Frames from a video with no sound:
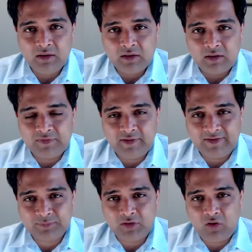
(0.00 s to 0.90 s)
There
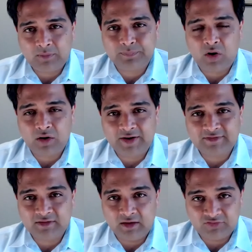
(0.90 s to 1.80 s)
has been a lot of
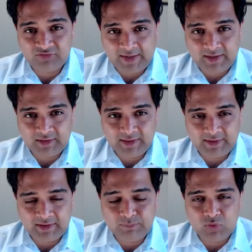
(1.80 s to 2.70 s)
progress in understanding
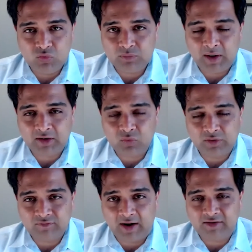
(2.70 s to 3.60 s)
the immune
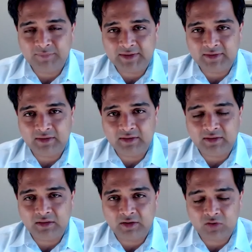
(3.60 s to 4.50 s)
microenvironment
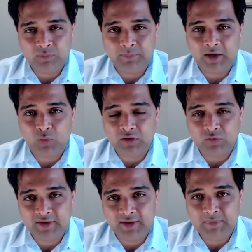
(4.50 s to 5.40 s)
in acute myeloid
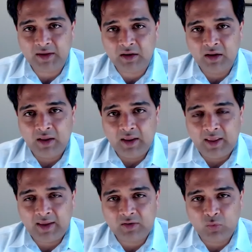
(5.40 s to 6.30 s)
leukemia,
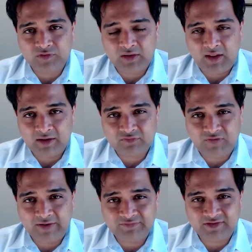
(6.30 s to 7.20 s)
and over the last
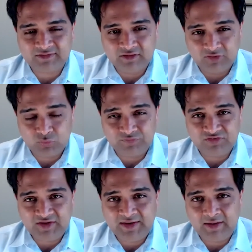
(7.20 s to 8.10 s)
5, 6 years, we've
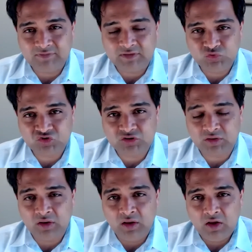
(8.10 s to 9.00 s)
seen
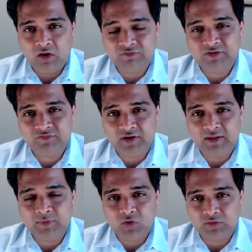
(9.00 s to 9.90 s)
evolution of different
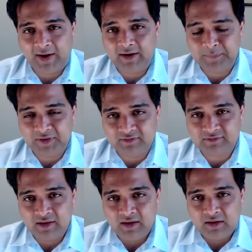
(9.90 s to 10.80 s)
immunotherapies.